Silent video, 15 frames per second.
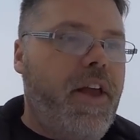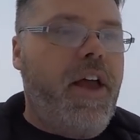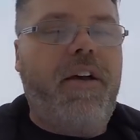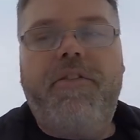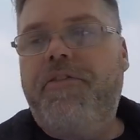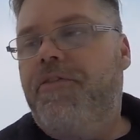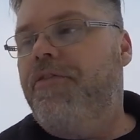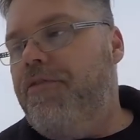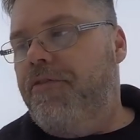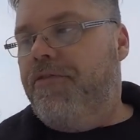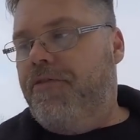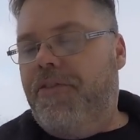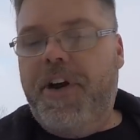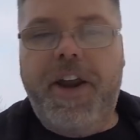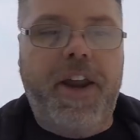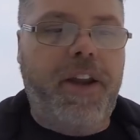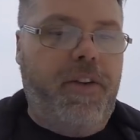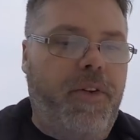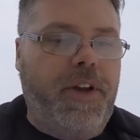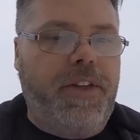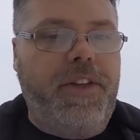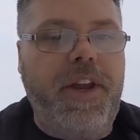How
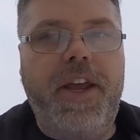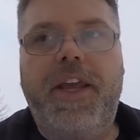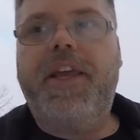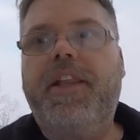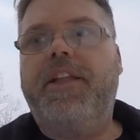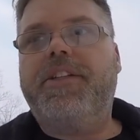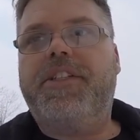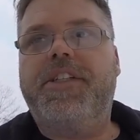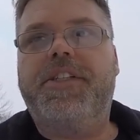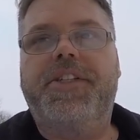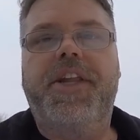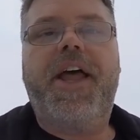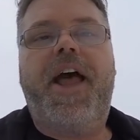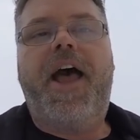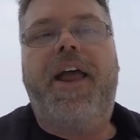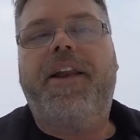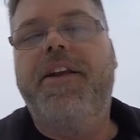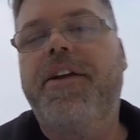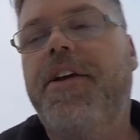friggin' ridiculous is that?